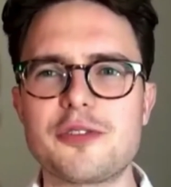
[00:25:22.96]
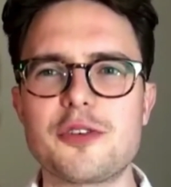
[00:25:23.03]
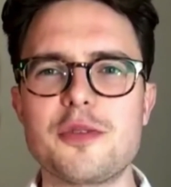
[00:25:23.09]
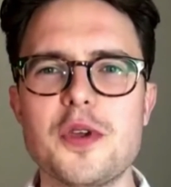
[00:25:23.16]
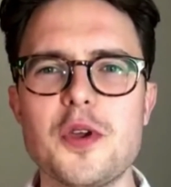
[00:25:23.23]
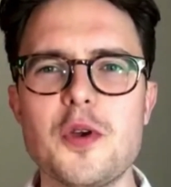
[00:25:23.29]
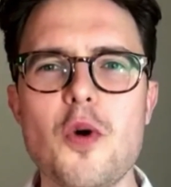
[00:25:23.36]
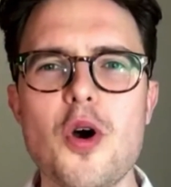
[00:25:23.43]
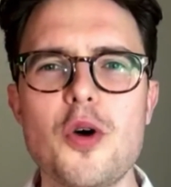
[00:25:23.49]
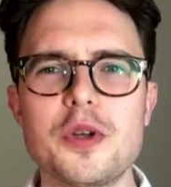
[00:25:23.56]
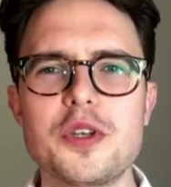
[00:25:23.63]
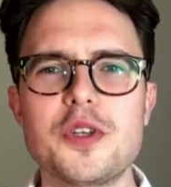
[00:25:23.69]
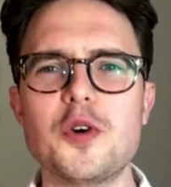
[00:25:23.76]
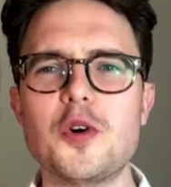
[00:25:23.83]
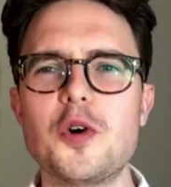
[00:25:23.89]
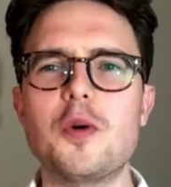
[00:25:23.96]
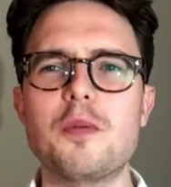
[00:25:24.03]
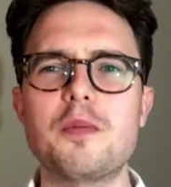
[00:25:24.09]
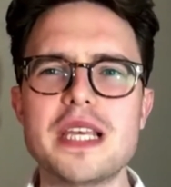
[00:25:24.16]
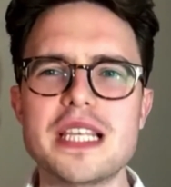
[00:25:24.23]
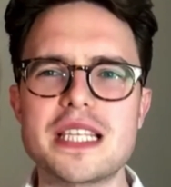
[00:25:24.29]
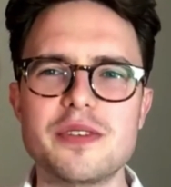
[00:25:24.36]
from you, what would your
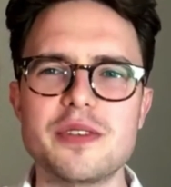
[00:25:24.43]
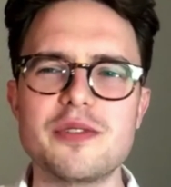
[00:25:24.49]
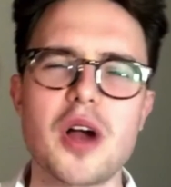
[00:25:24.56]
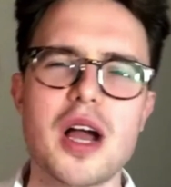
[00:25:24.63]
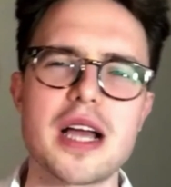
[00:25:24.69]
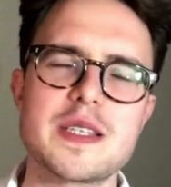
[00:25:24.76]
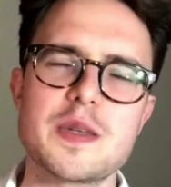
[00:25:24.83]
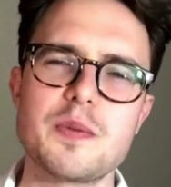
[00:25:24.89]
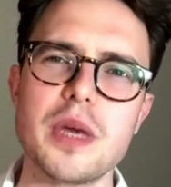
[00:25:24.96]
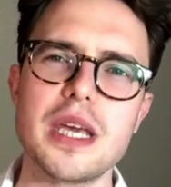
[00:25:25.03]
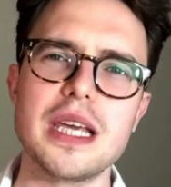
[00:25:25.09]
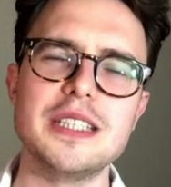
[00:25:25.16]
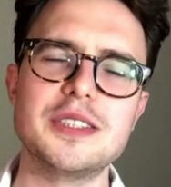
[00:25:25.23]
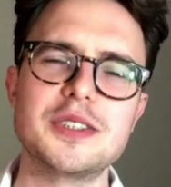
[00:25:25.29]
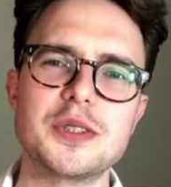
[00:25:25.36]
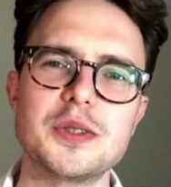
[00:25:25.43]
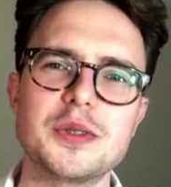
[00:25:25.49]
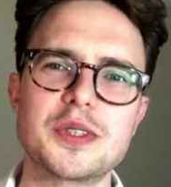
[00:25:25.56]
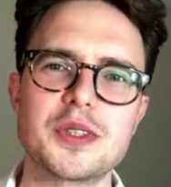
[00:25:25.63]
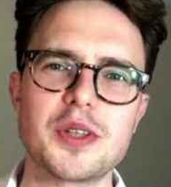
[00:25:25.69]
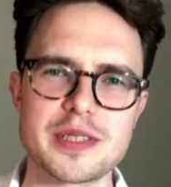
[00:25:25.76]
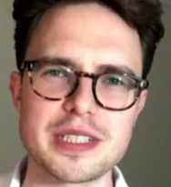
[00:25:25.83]
piece of advice be to
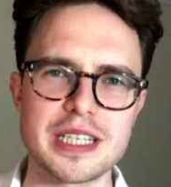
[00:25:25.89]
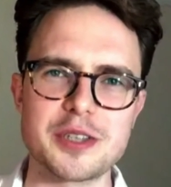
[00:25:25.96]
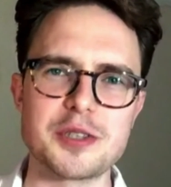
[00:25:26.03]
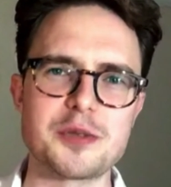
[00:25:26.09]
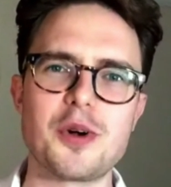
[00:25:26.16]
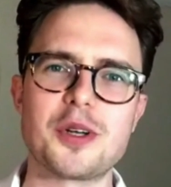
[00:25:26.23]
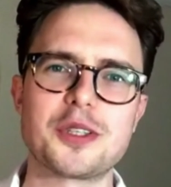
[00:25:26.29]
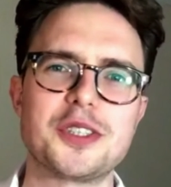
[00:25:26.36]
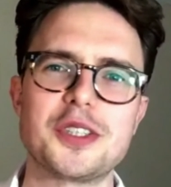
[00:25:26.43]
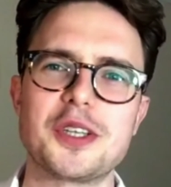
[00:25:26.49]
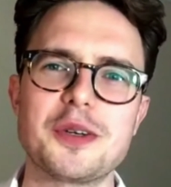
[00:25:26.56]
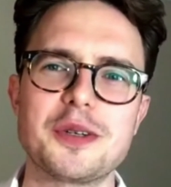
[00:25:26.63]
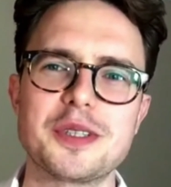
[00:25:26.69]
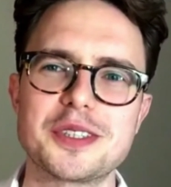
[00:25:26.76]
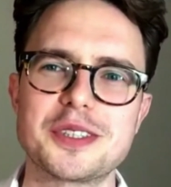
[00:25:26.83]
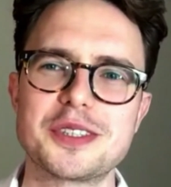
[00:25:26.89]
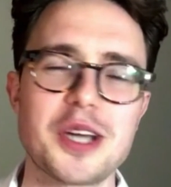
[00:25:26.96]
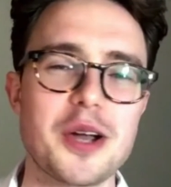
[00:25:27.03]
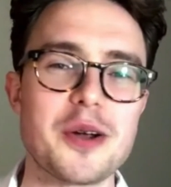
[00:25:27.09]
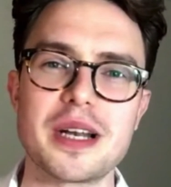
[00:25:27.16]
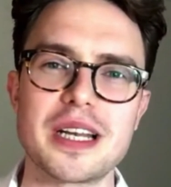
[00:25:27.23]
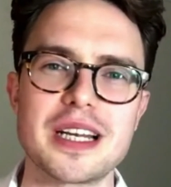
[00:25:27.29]
those leaders watching who are just
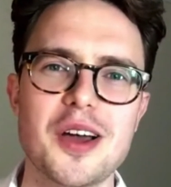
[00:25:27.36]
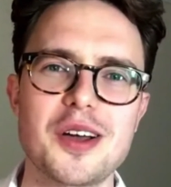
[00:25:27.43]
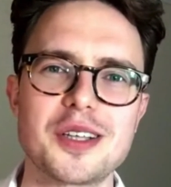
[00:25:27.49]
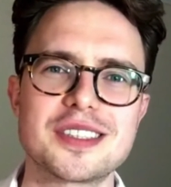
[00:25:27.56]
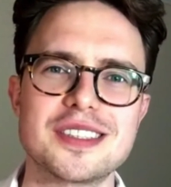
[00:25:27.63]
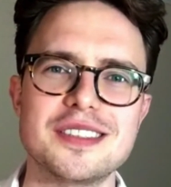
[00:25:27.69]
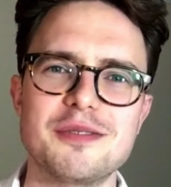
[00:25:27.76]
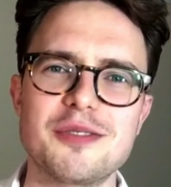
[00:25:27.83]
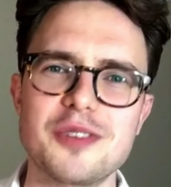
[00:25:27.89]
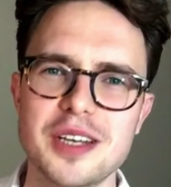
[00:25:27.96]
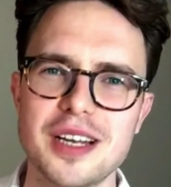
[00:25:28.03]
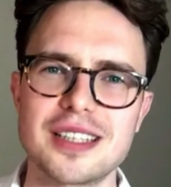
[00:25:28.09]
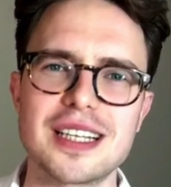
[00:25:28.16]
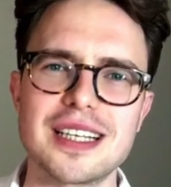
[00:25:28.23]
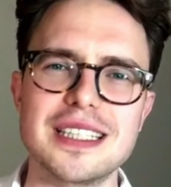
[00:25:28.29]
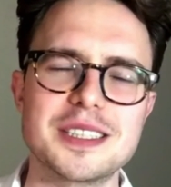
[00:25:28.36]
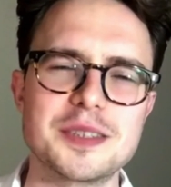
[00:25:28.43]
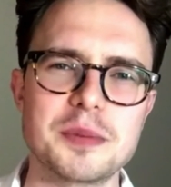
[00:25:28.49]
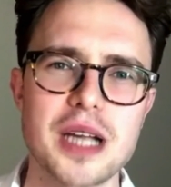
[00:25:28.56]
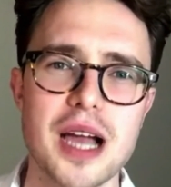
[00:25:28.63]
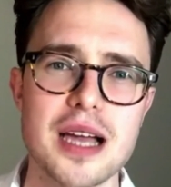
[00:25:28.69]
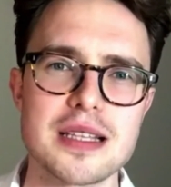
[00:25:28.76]
totally lost and feel like they need
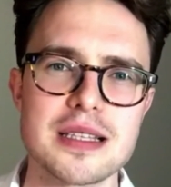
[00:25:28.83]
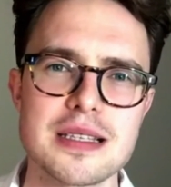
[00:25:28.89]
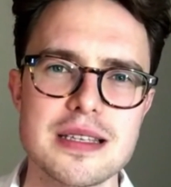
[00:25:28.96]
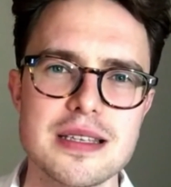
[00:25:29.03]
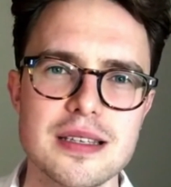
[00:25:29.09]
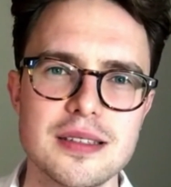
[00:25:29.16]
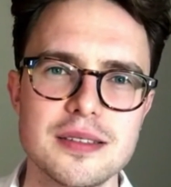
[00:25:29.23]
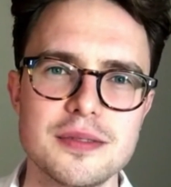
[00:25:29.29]
some guidance?